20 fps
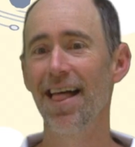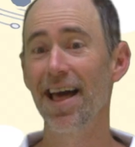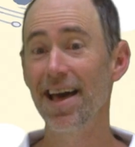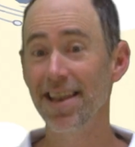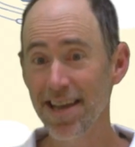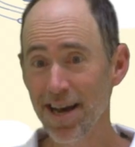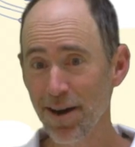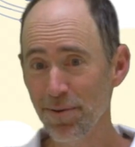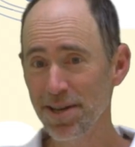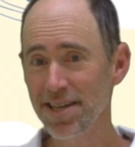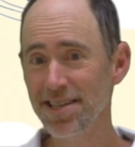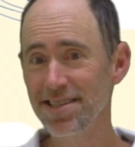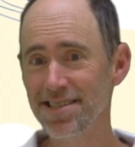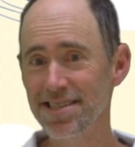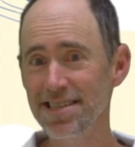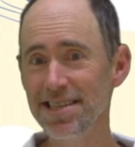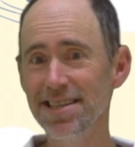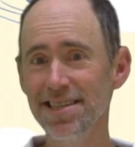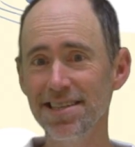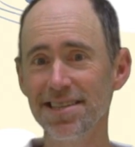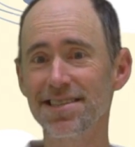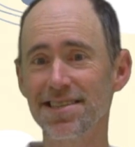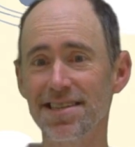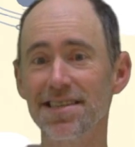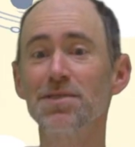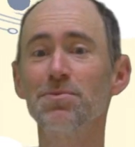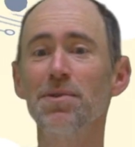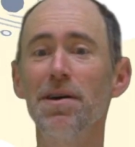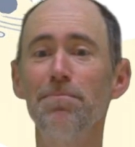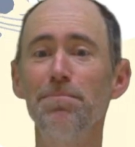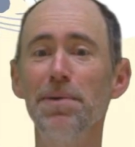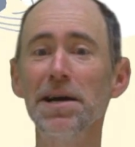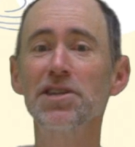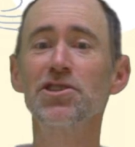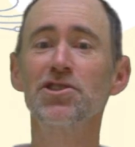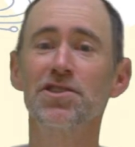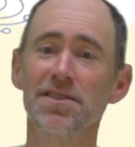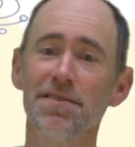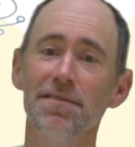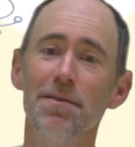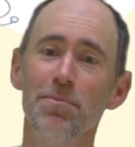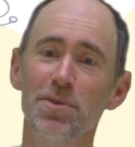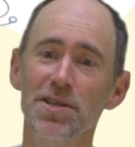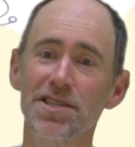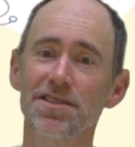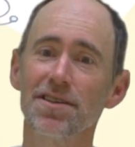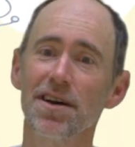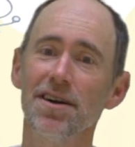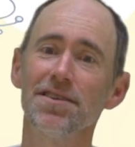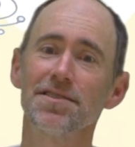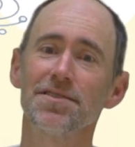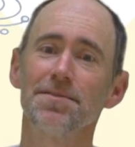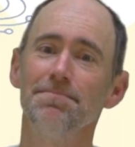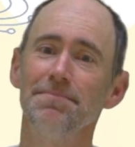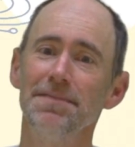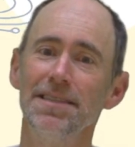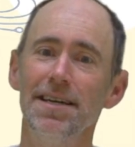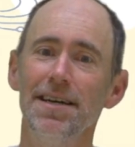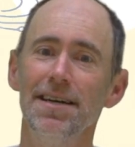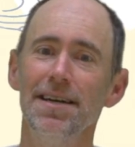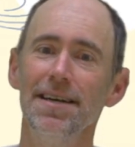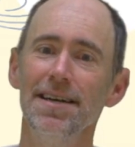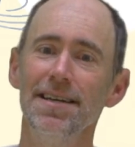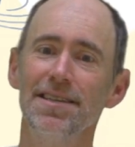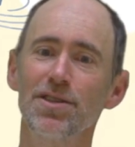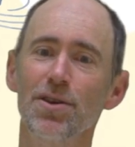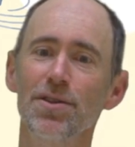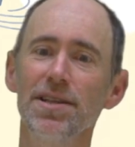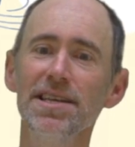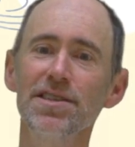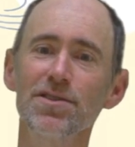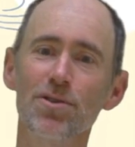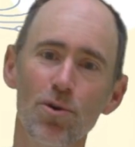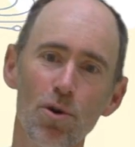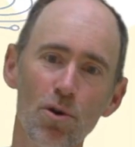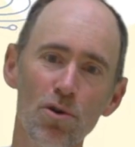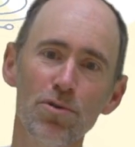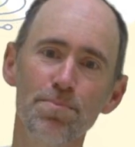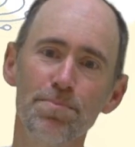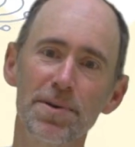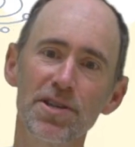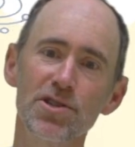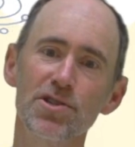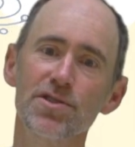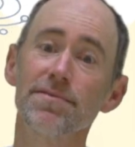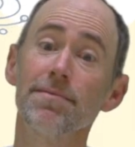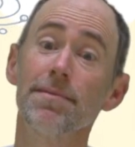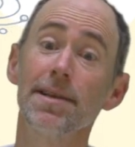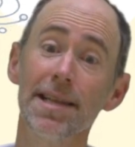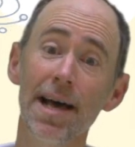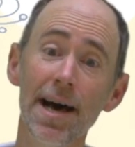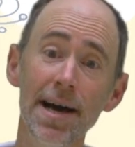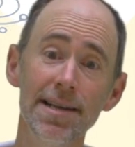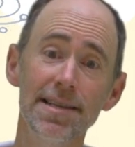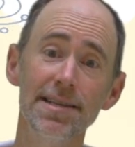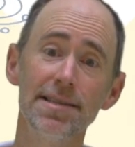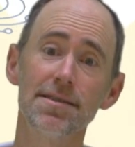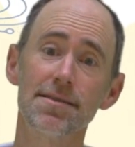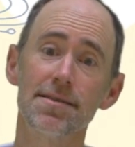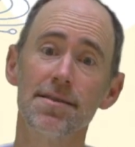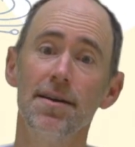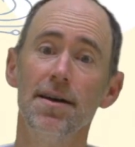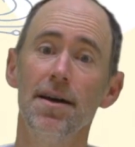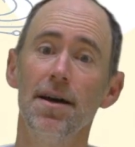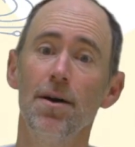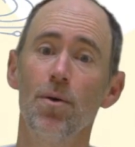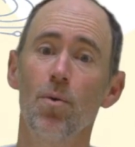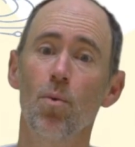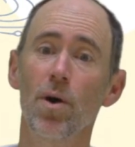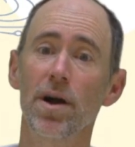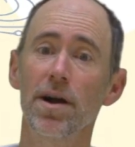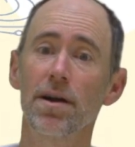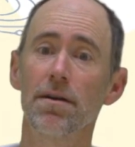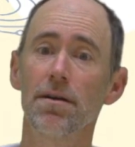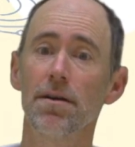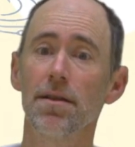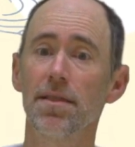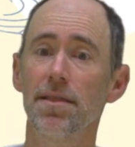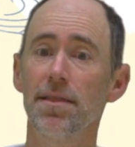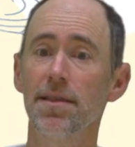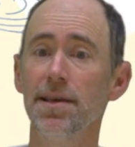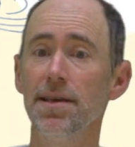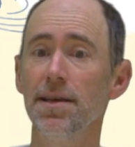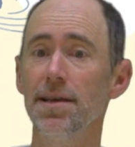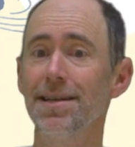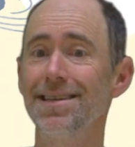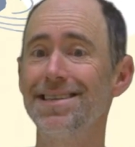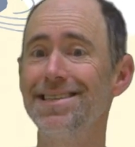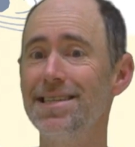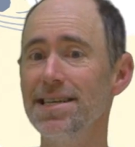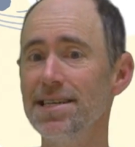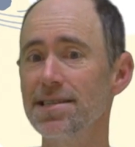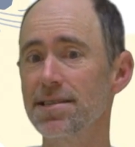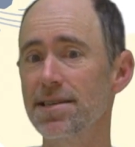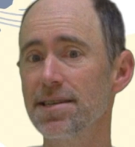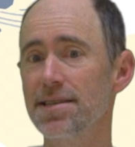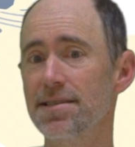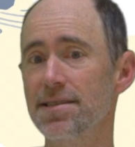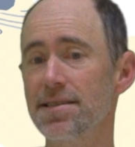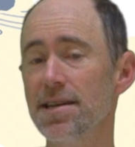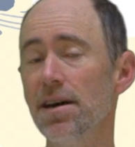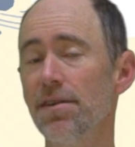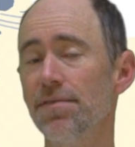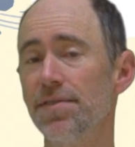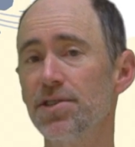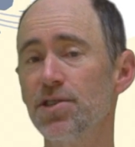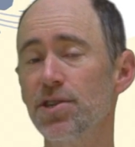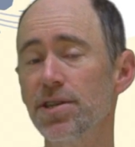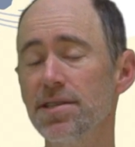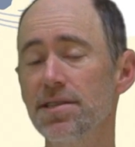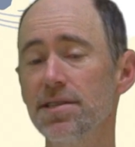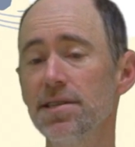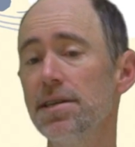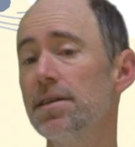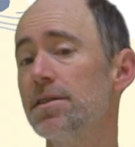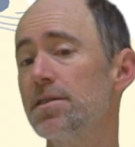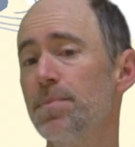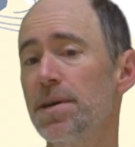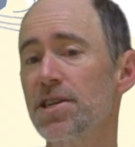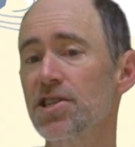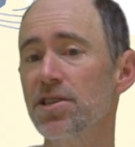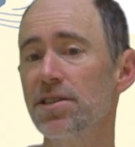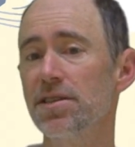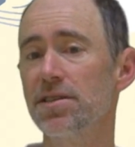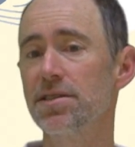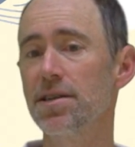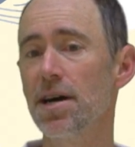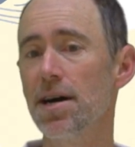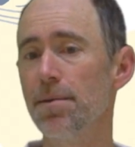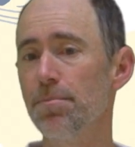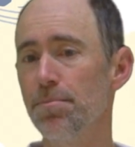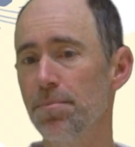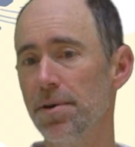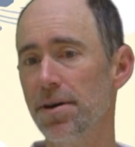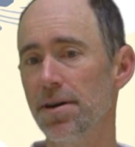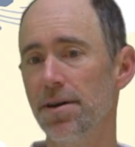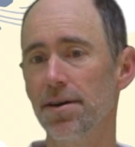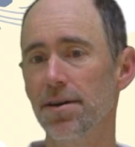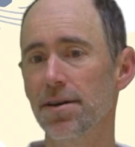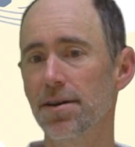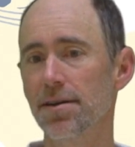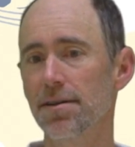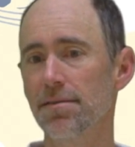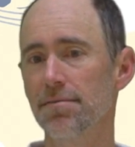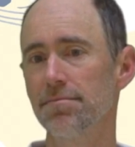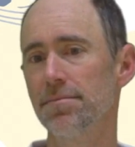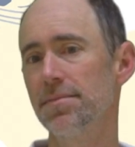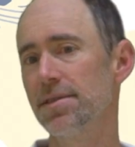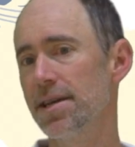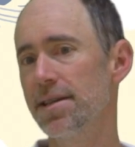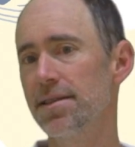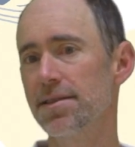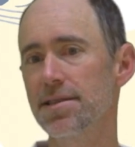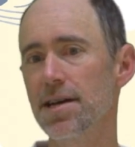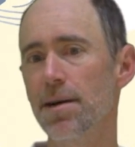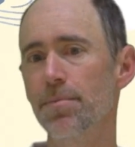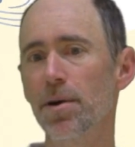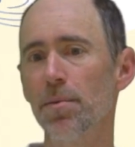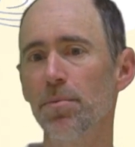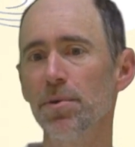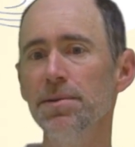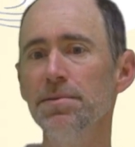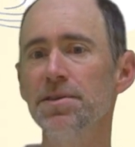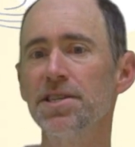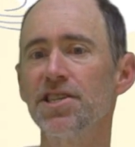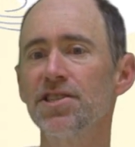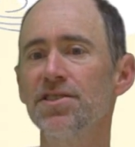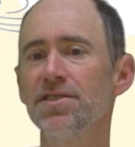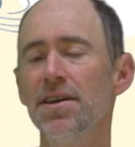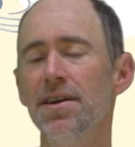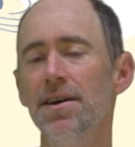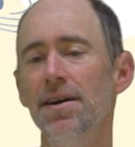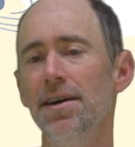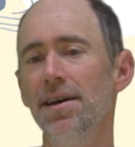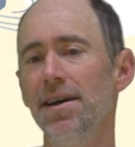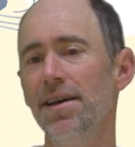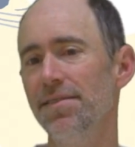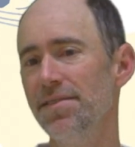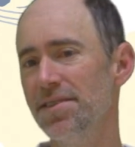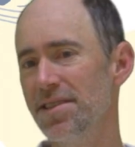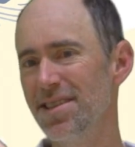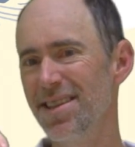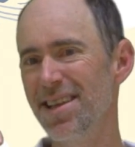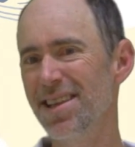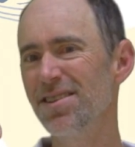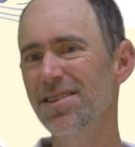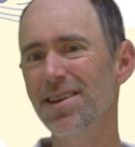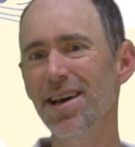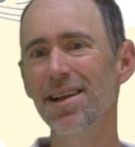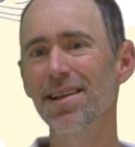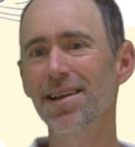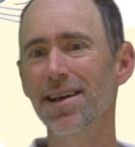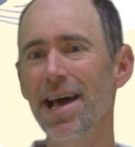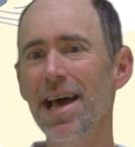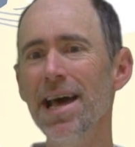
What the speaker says: And now we can see these disks. We have pictures of them, which is awesome. And so these are old pictures from the 90s where the disk itself, as you can see, especially in the top, say in the top couple images, they look kind of like a